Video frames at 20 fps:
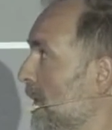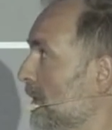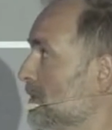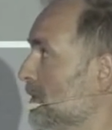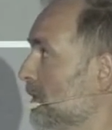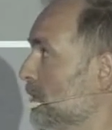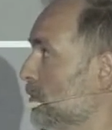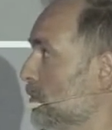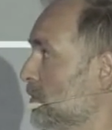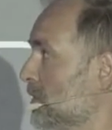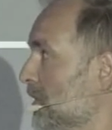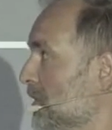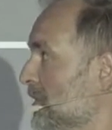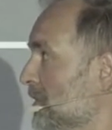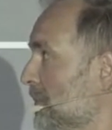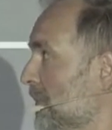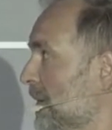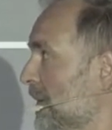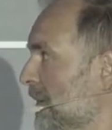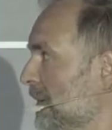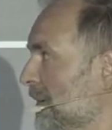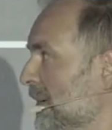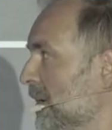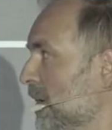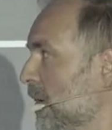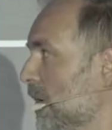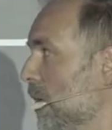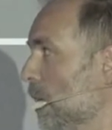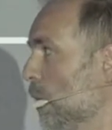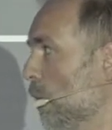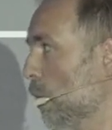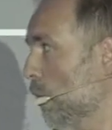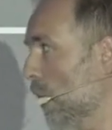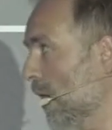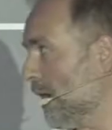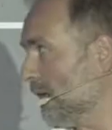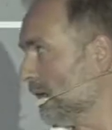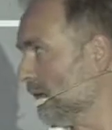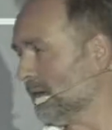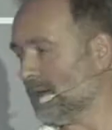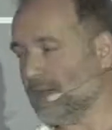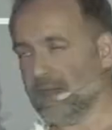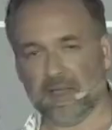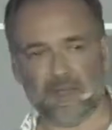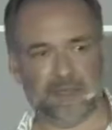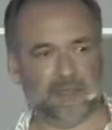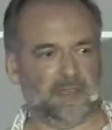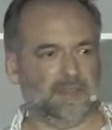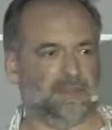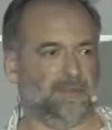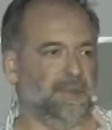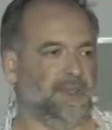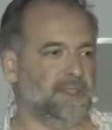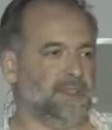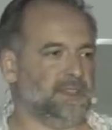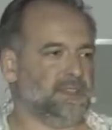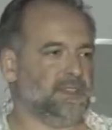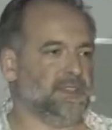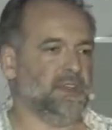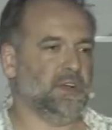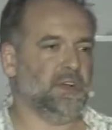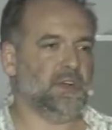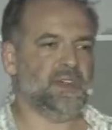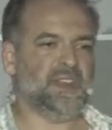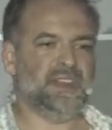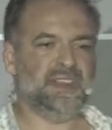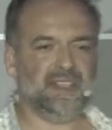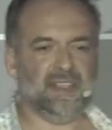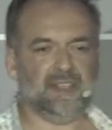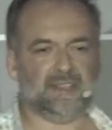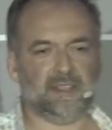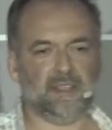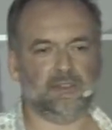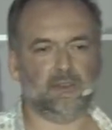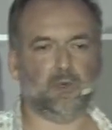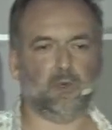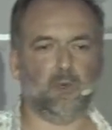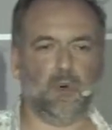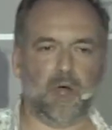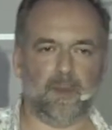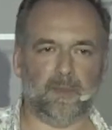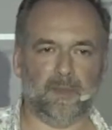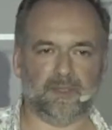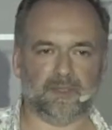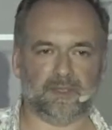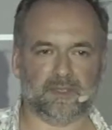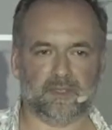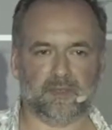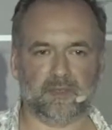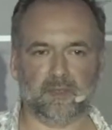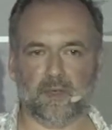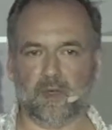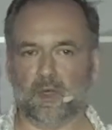makes a good DSP? One that fits your needs and requirements.